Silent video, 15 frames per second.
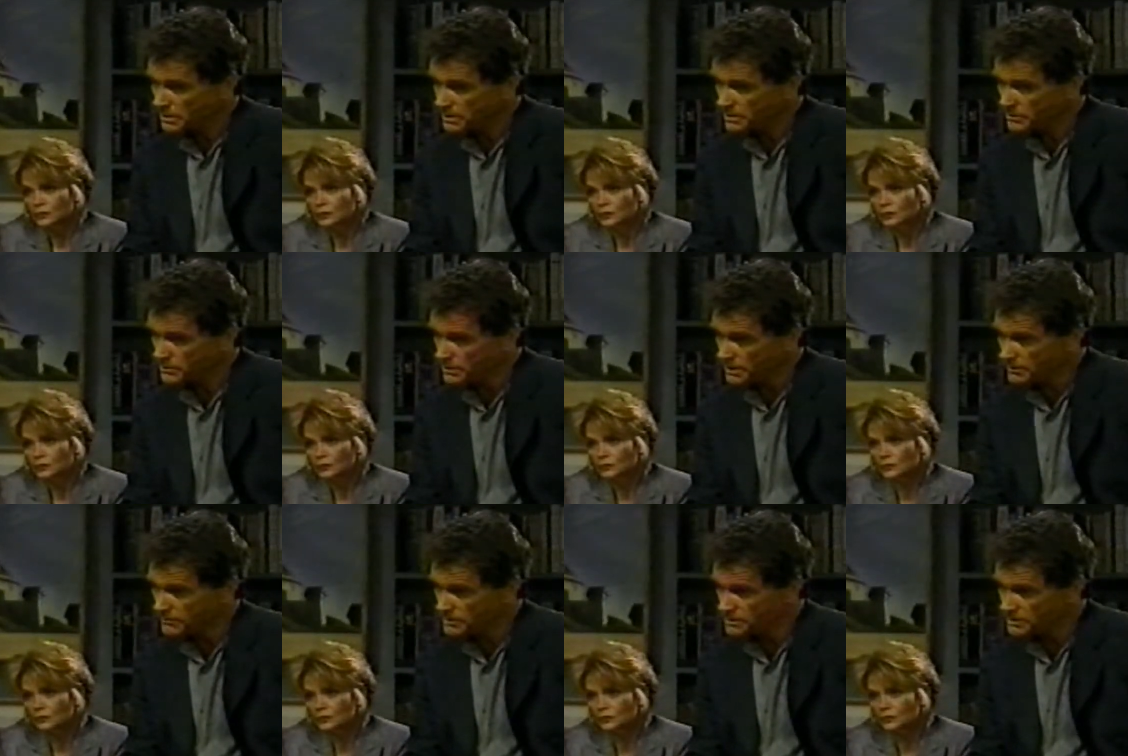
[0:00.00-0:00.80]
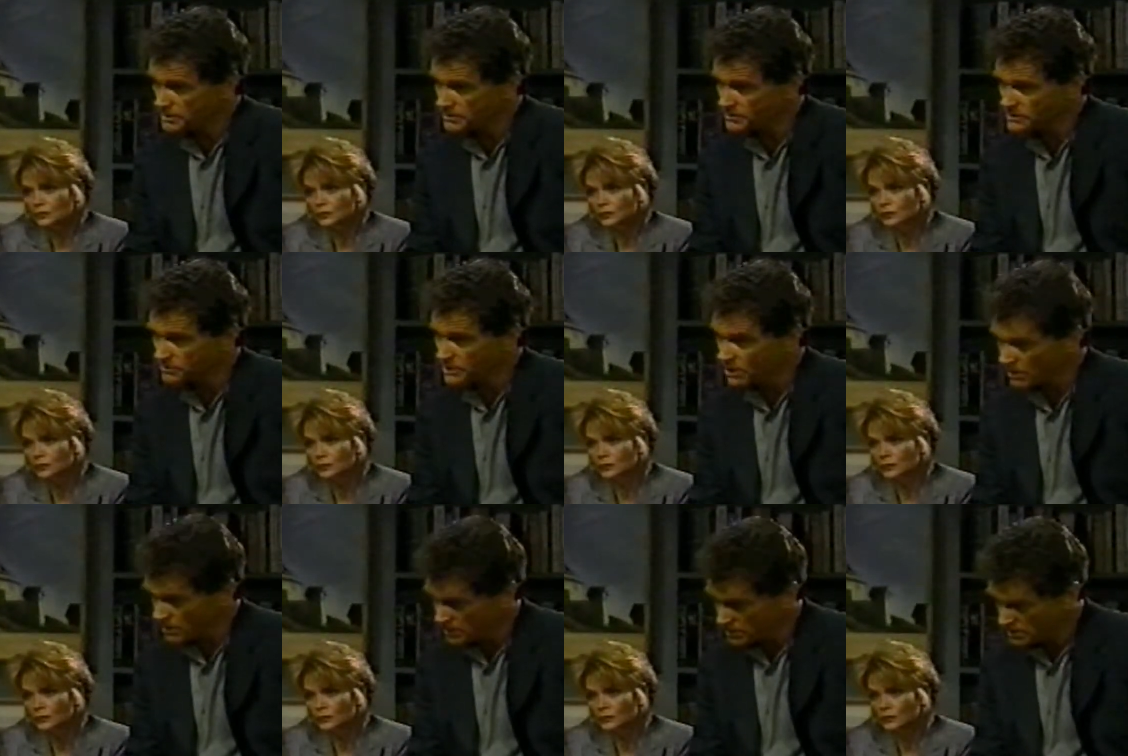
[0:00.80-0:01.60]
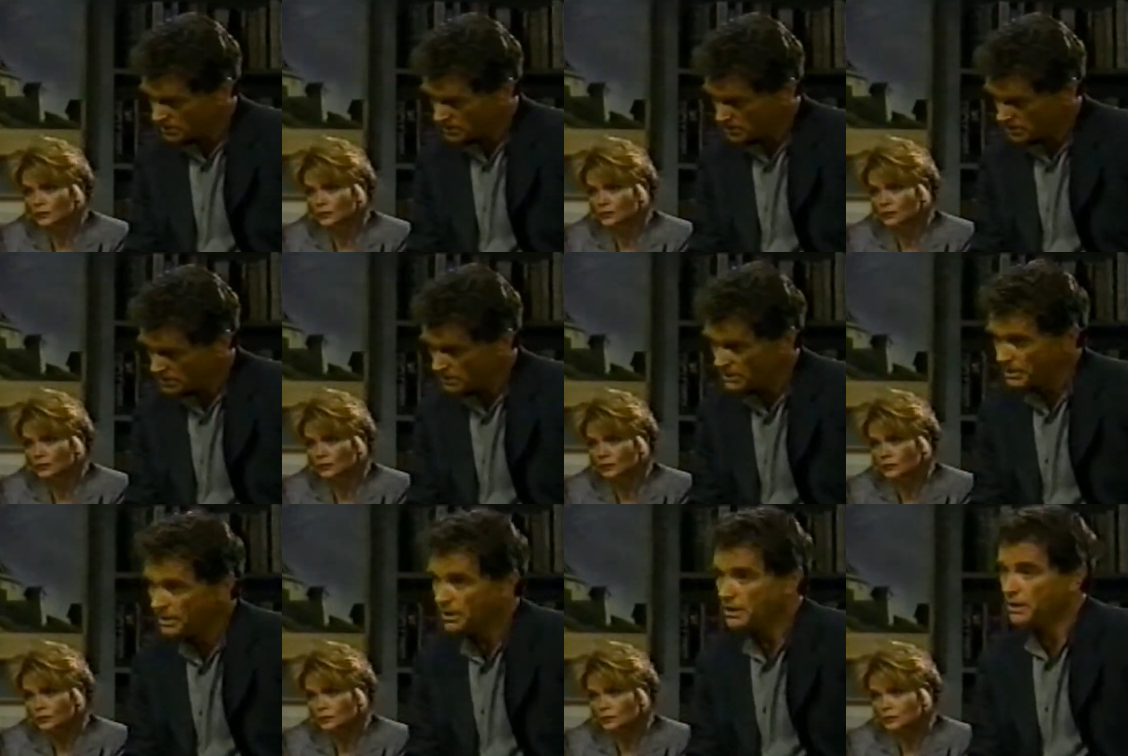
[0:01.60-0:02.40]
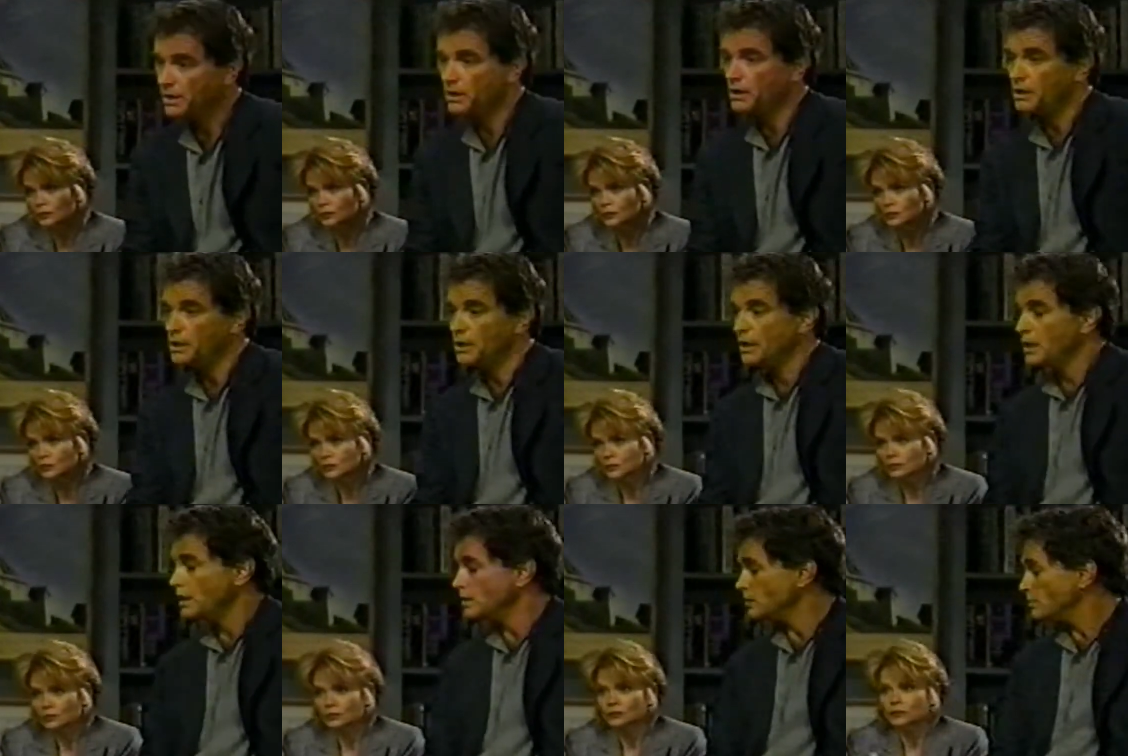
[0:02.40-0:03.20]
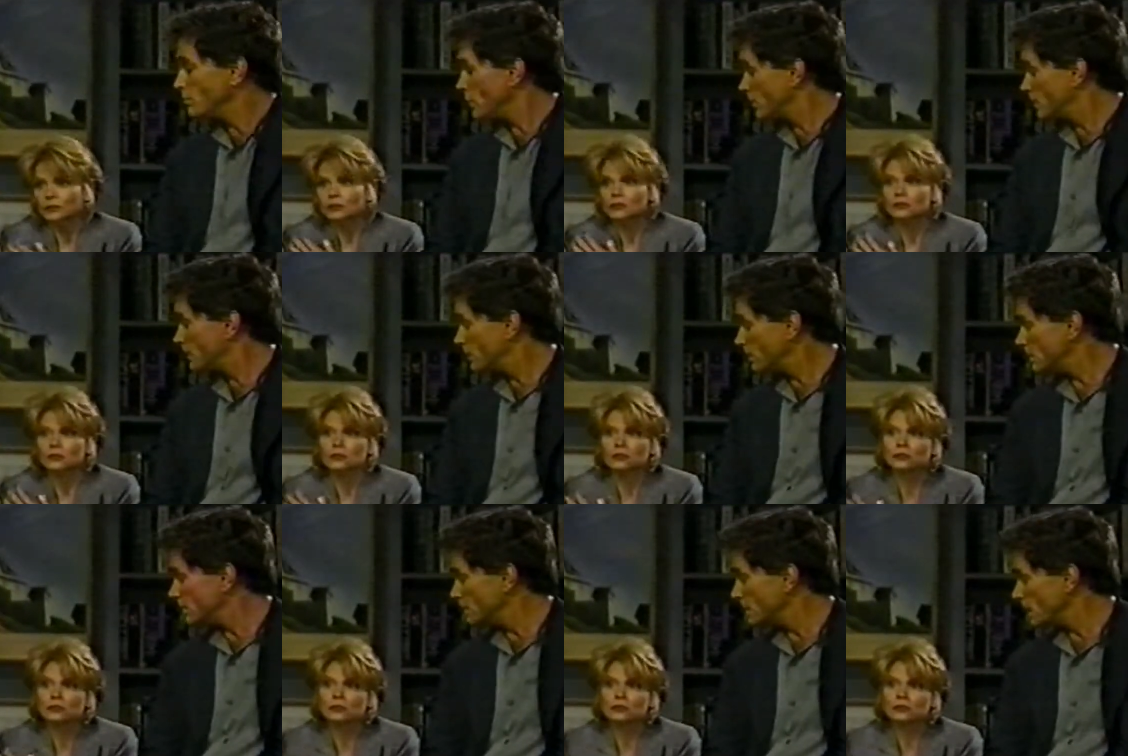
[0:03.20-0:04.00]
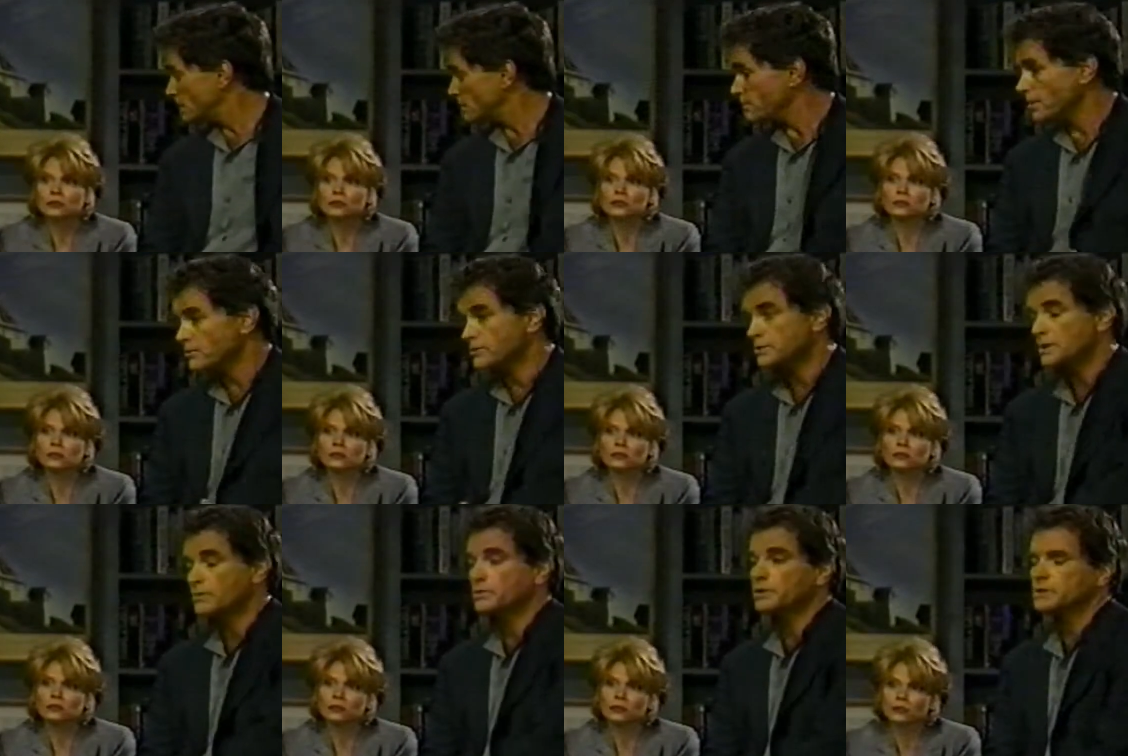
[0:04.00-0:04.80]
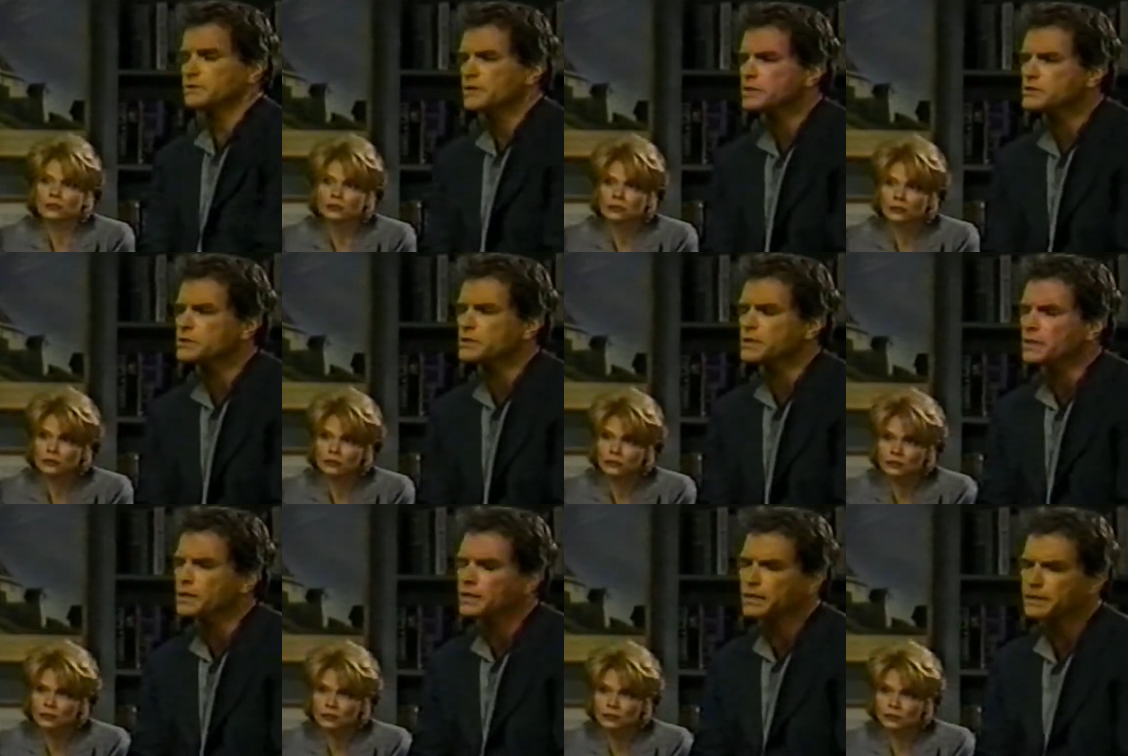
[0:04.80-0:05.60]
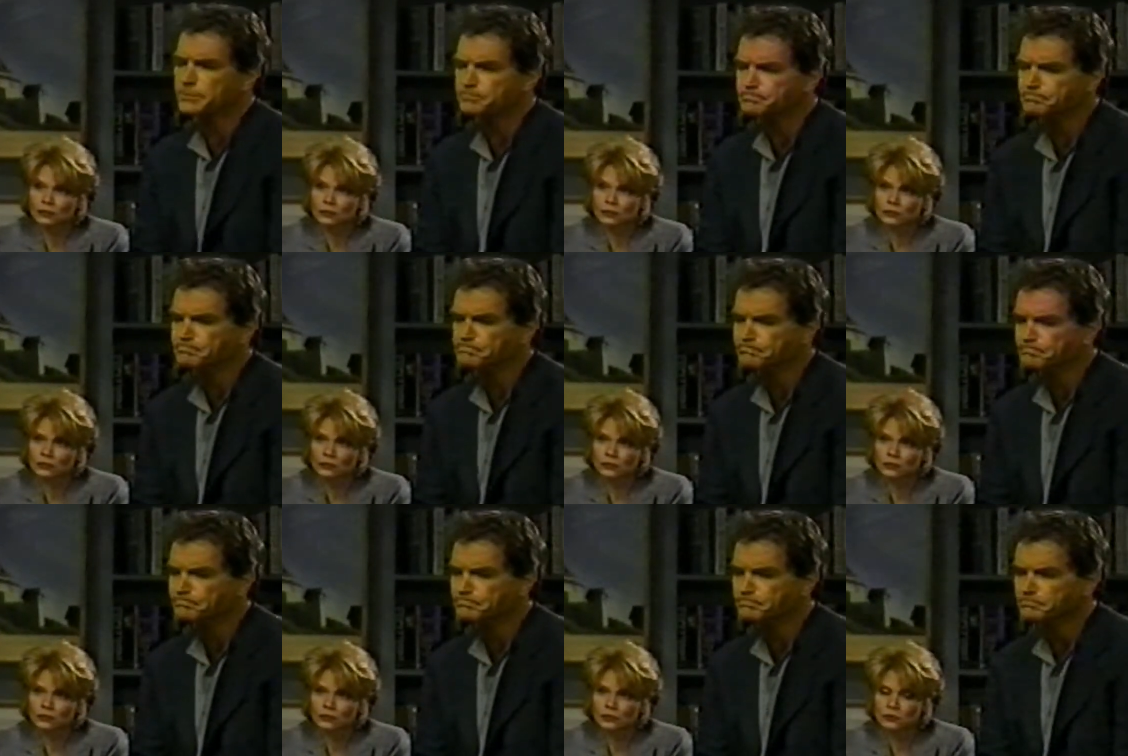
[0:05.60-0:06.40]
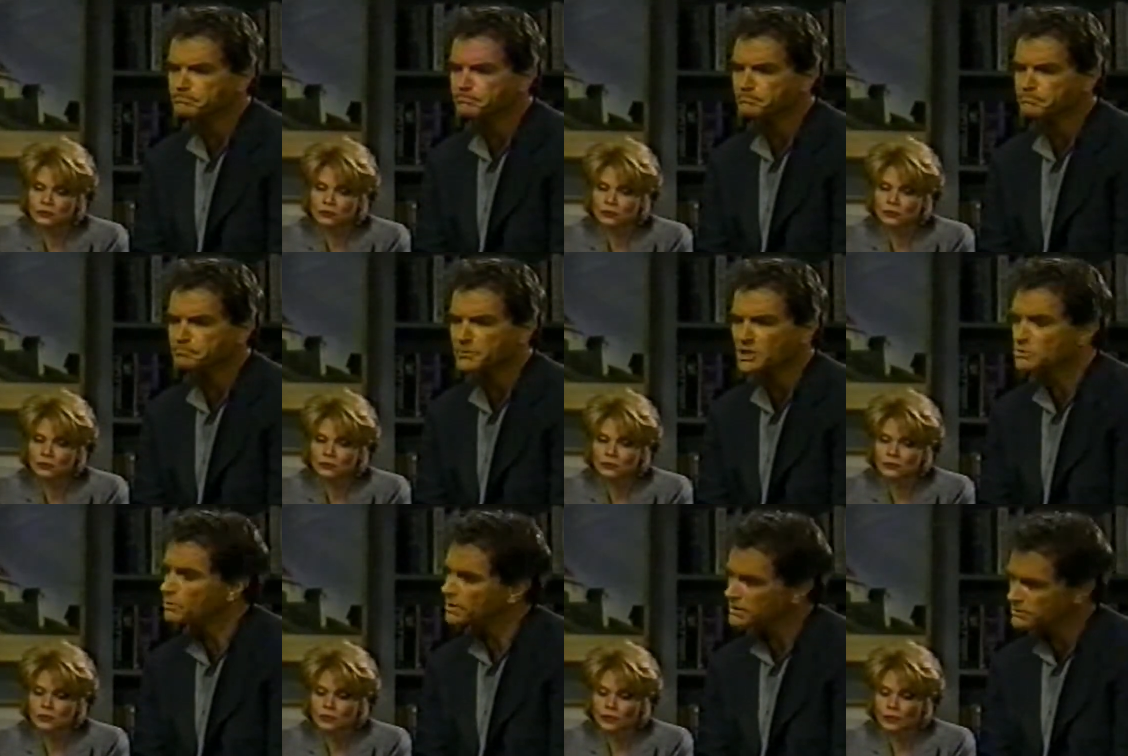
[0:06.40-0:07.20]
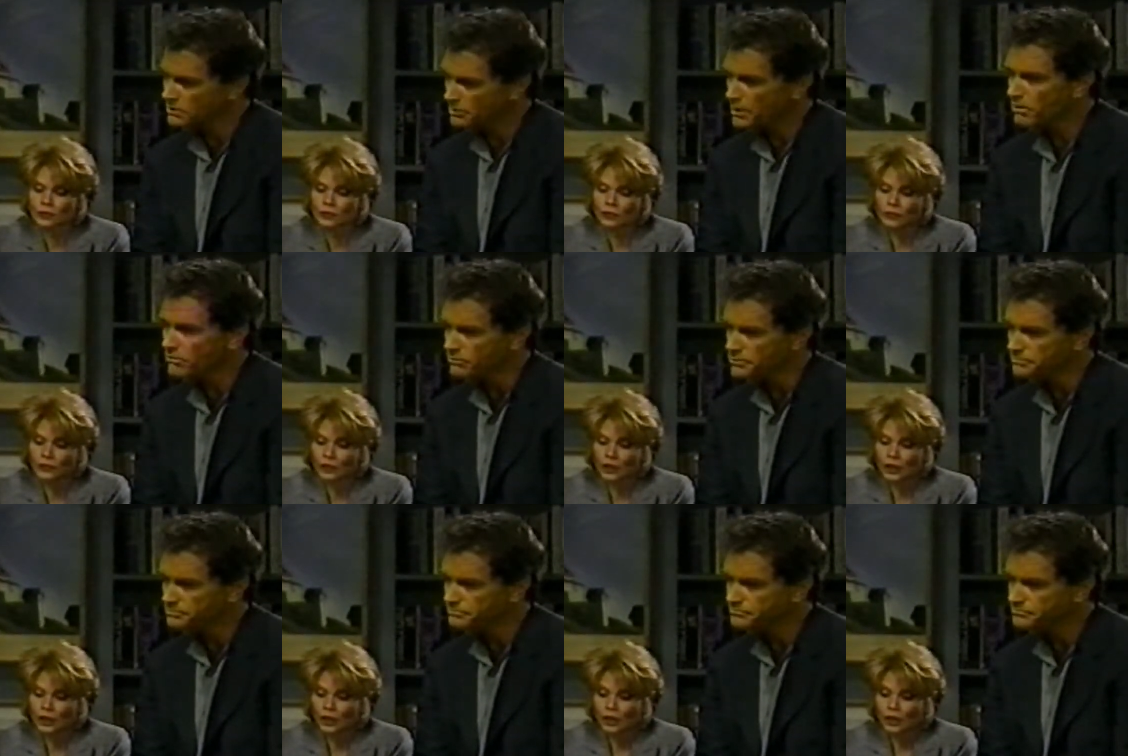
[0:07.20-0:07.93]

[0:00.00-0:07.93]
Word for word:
Speaker 1: I know your life continues to be hard. And your book does not spare us that realization. Um, that's why it's so powerful.